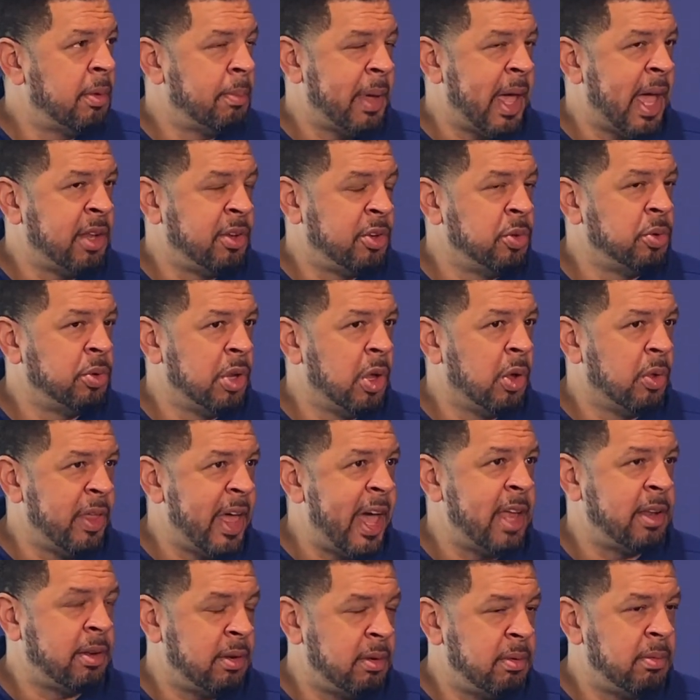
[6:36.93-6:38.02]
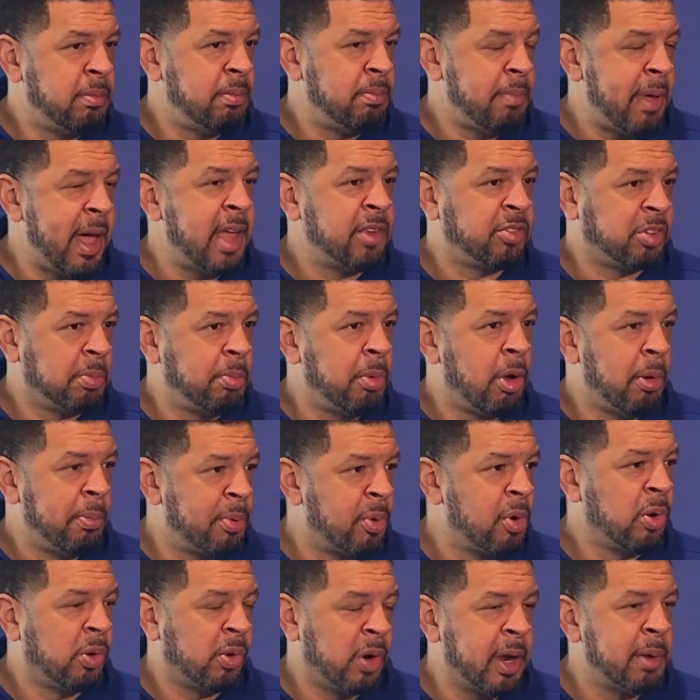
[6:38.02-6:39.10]
I do know that basketball
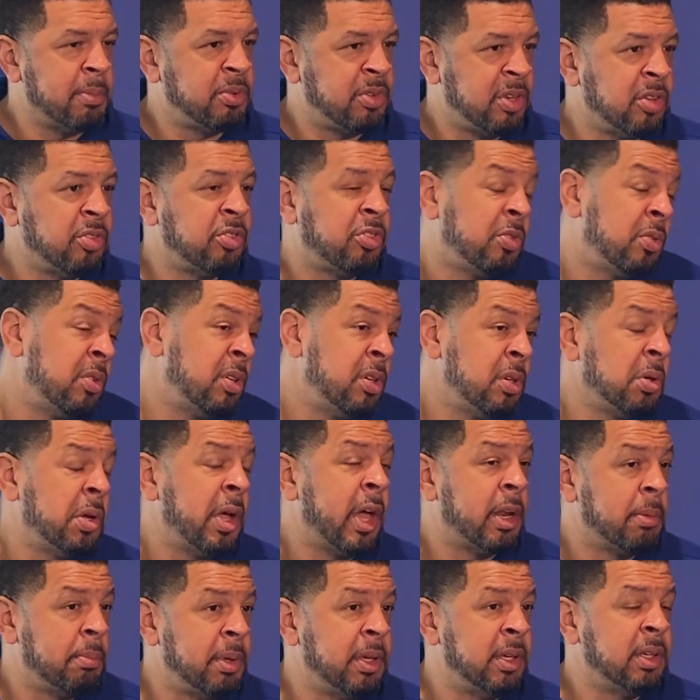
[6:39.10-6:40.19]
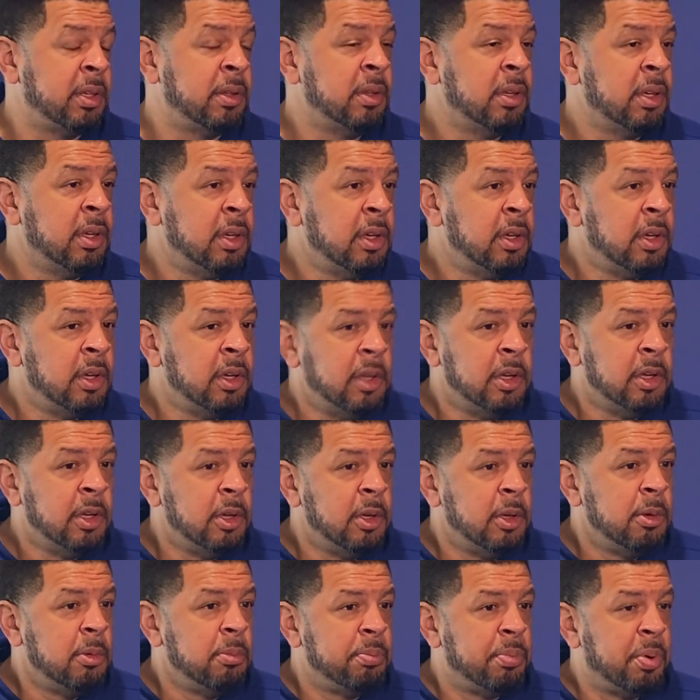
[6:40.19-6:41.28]
program's history. You got to be
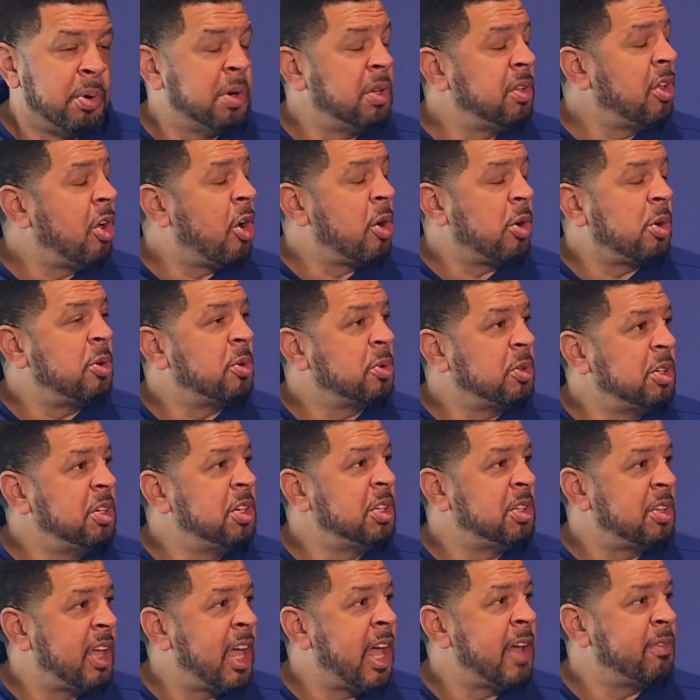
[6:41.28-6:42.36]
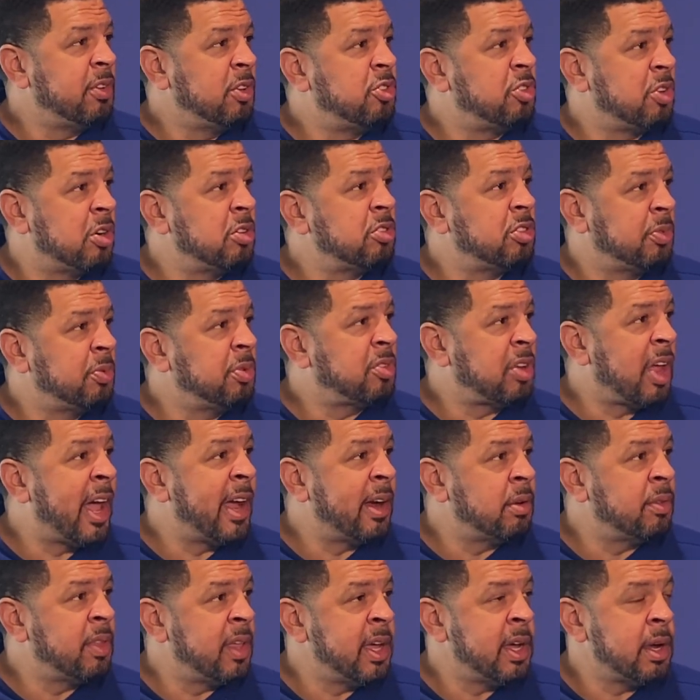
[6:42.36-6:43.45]
pretty doggone good to have your jersey
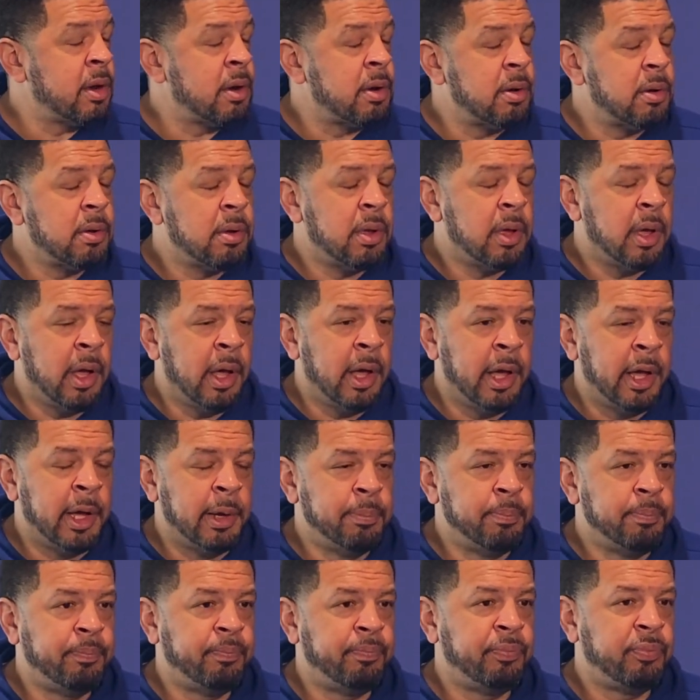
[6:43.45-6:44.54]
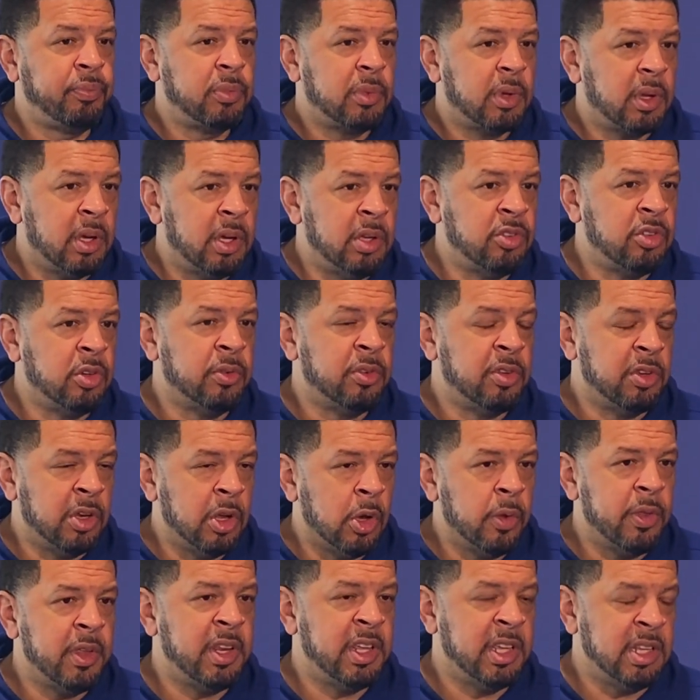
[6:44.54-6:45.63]
retired there. So to
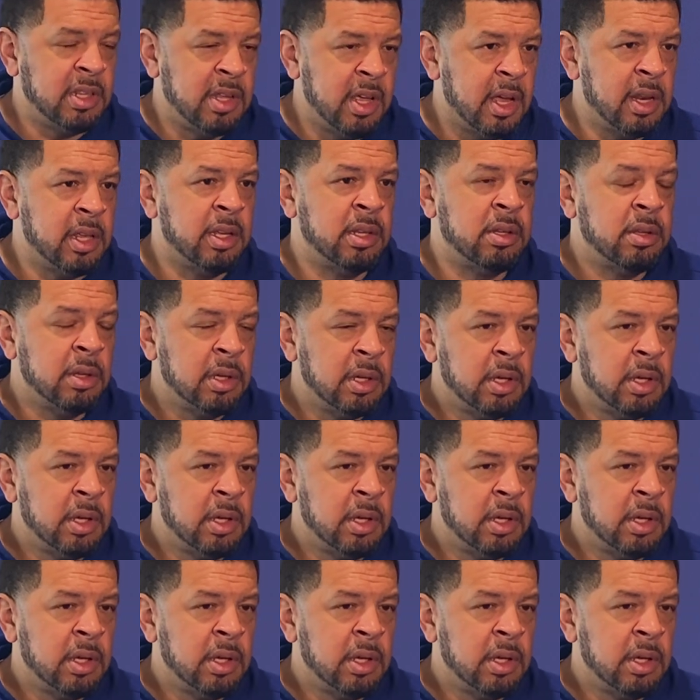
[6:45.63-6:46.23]
know that he did it,